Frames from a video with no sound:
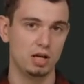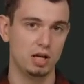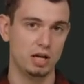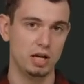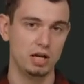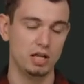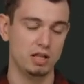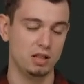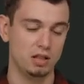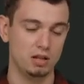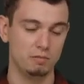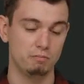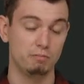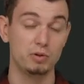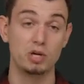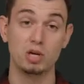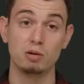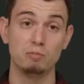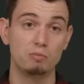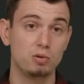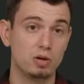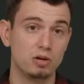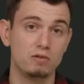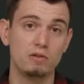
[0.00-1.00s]

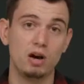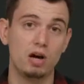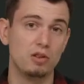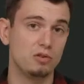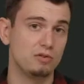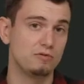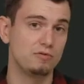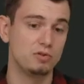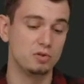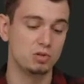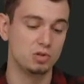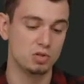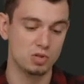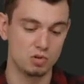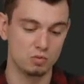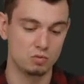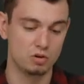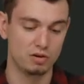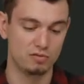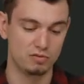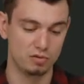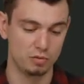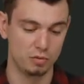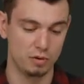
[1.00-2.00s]
other views
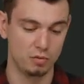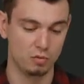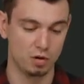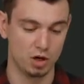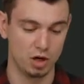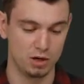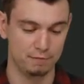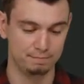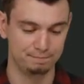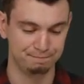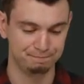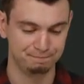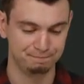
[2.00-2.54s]
wherever we want.